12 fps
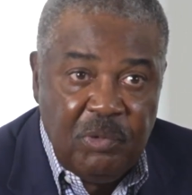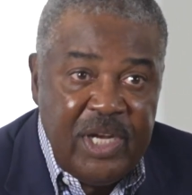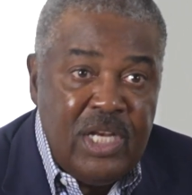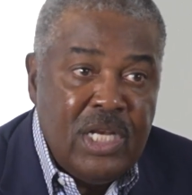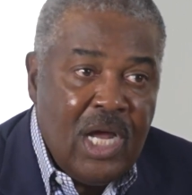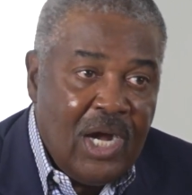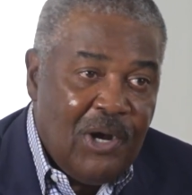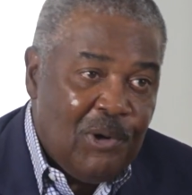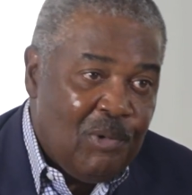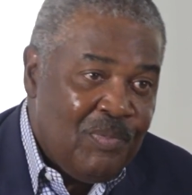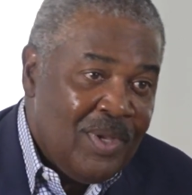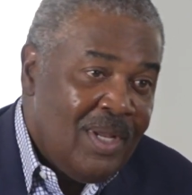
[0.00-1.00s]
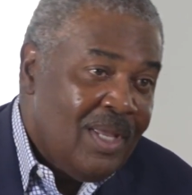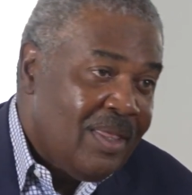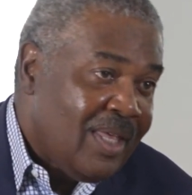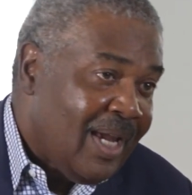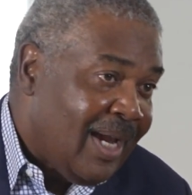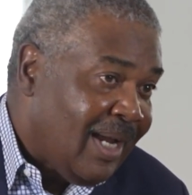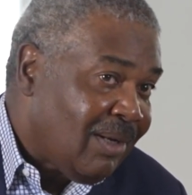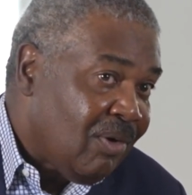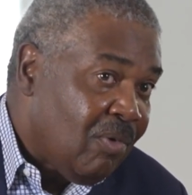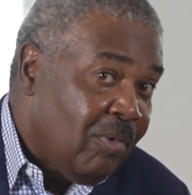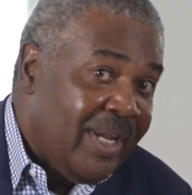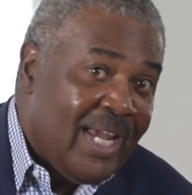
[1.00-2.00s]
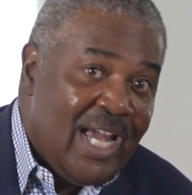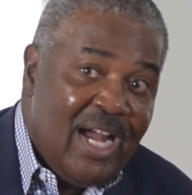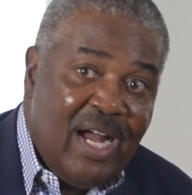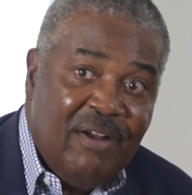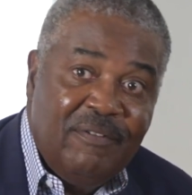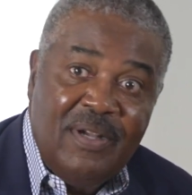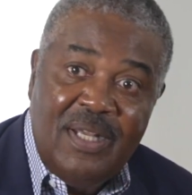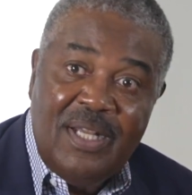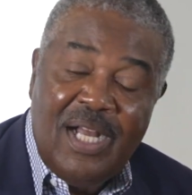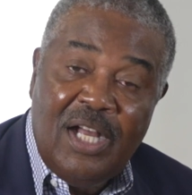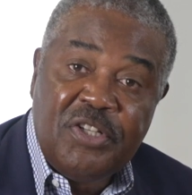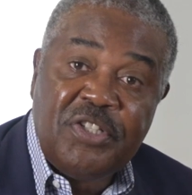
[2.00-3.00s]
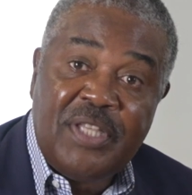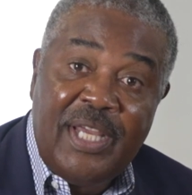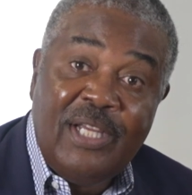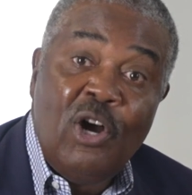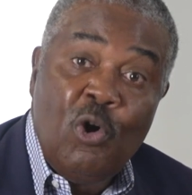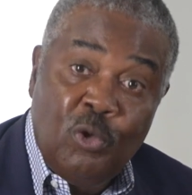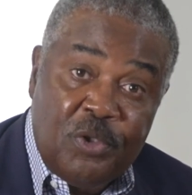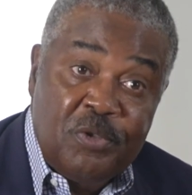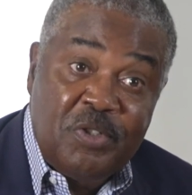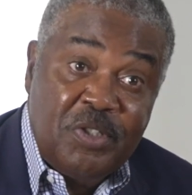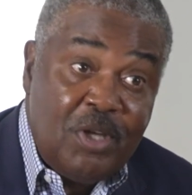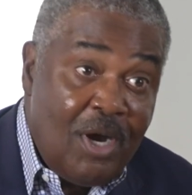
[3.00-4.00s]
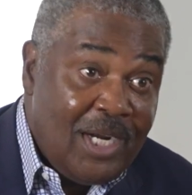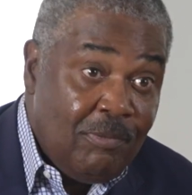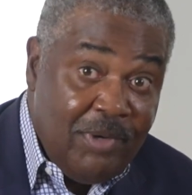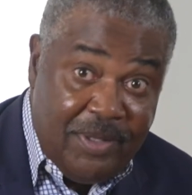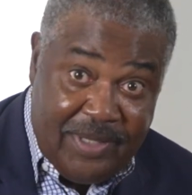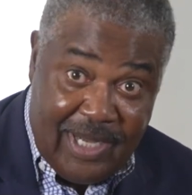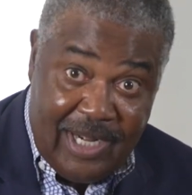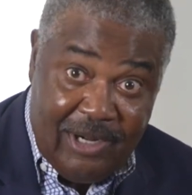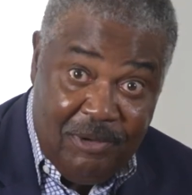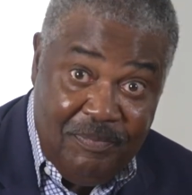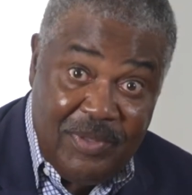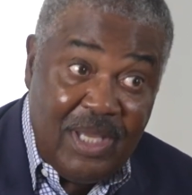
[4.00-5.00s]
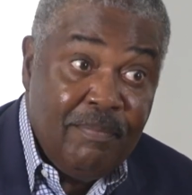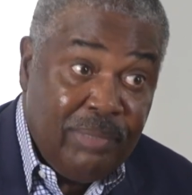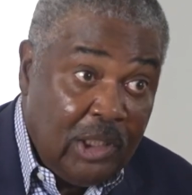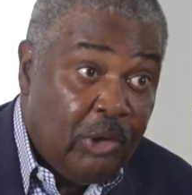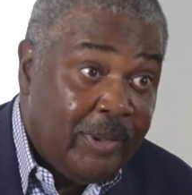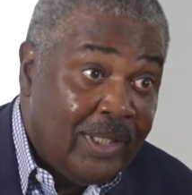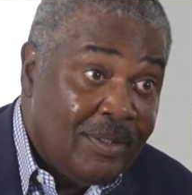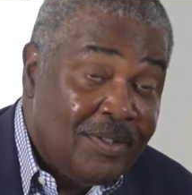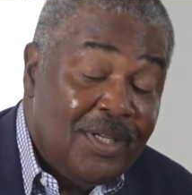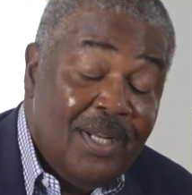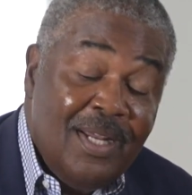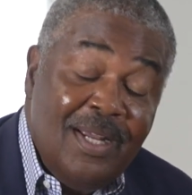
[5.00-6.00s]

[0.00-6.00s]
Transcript: We know that we have stakeholders, starting with our employees